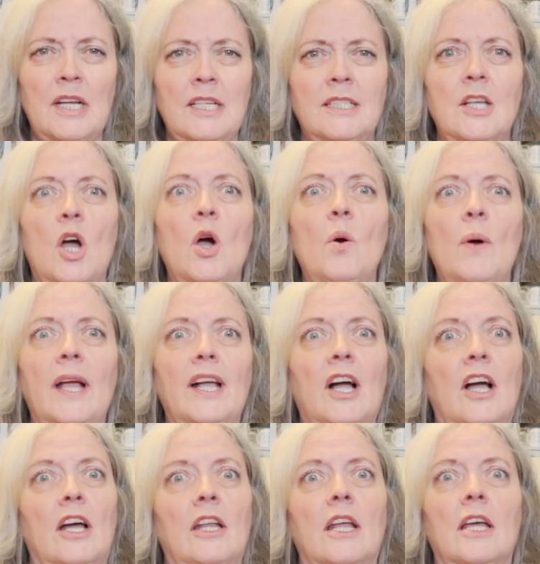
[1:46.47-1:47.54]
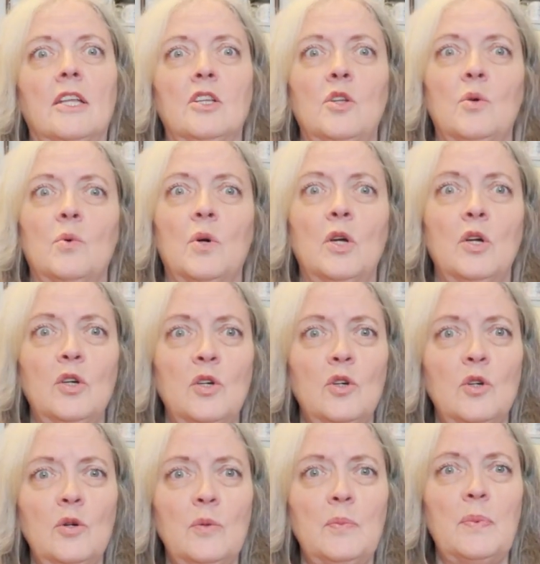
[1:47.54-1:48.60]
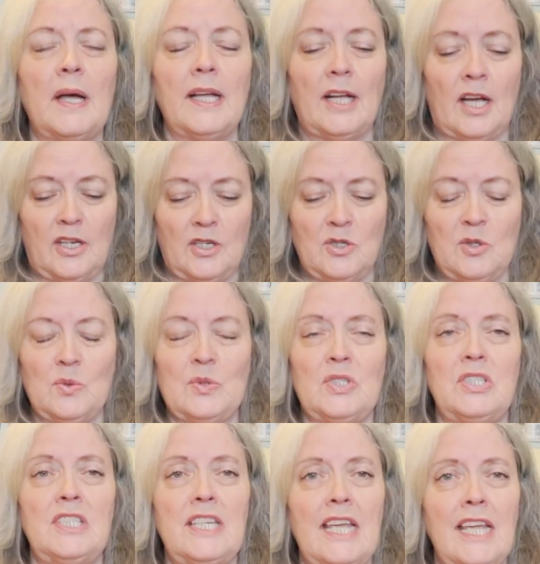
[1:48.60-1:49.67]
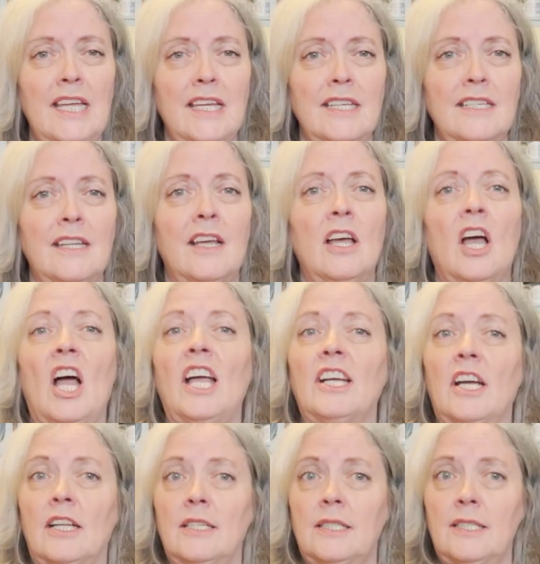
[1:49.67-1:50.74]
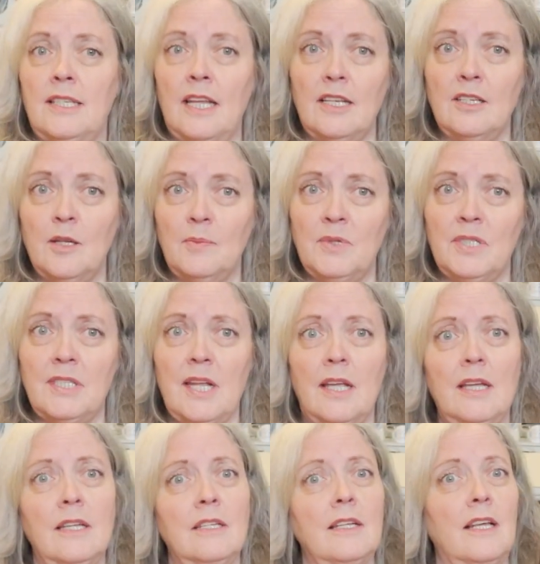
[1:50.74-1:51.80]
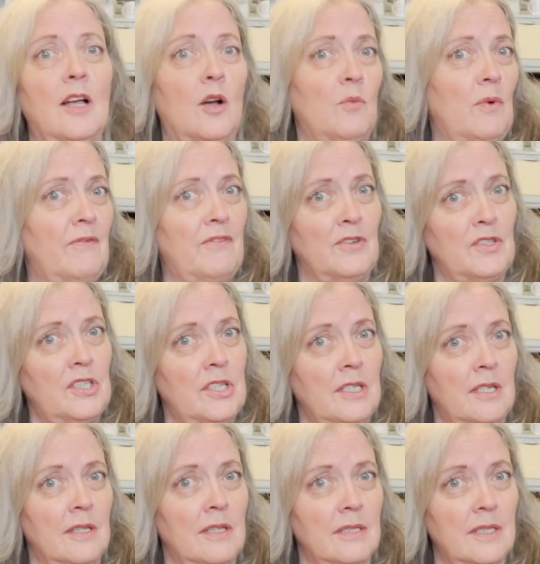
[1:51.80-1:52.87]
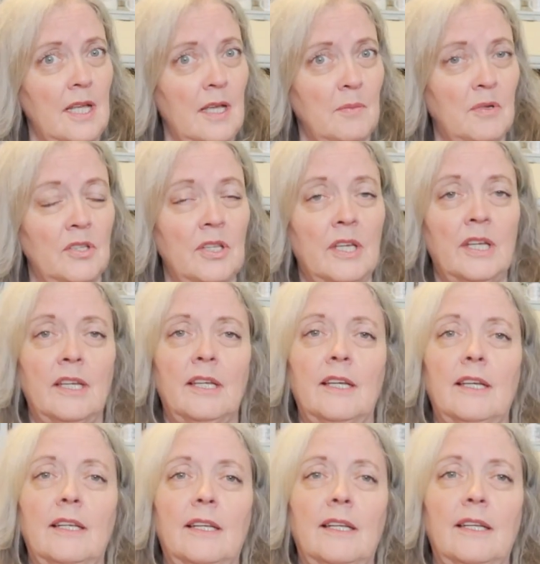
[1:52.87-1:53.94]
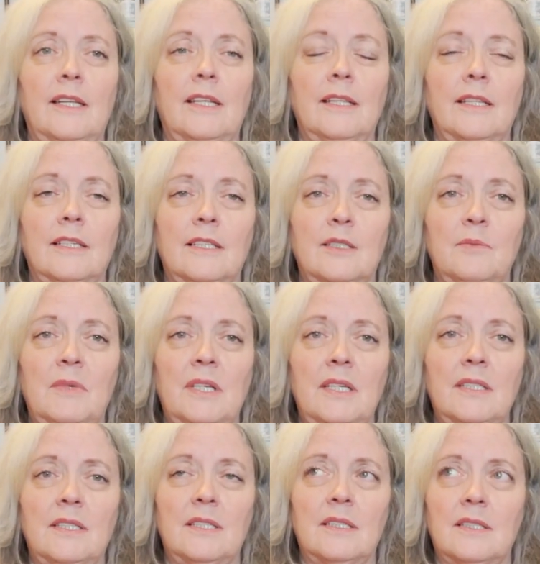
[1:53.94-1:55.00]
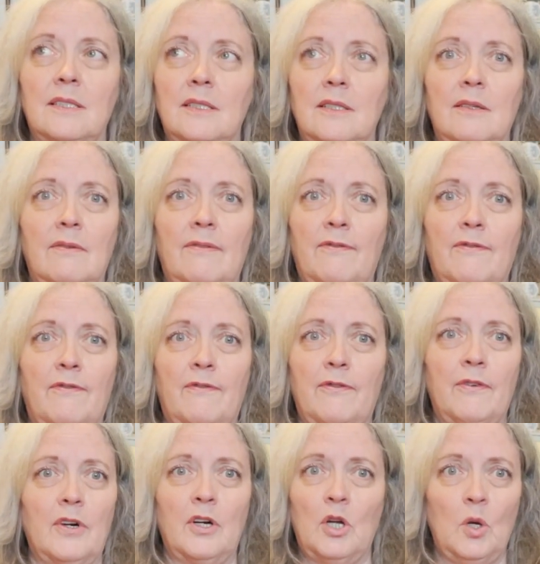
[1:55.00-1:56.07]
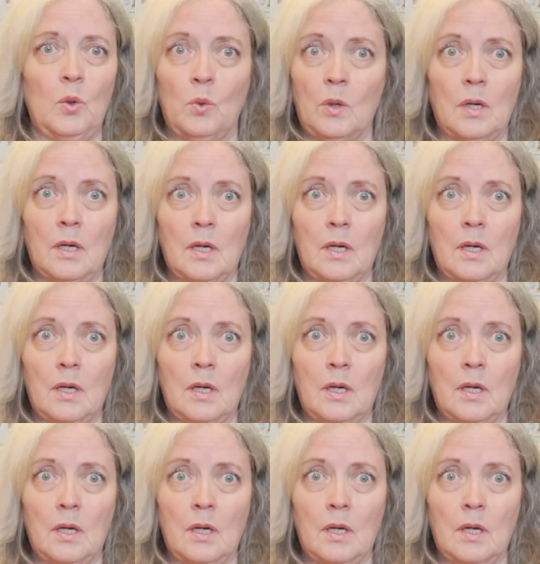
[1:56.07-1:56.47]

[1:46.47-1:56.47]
I said, oh, I got a new hoop, I got a new stand, I got a stand-up stand, I got one for sitting at the table. And he looks at me and he says, for who?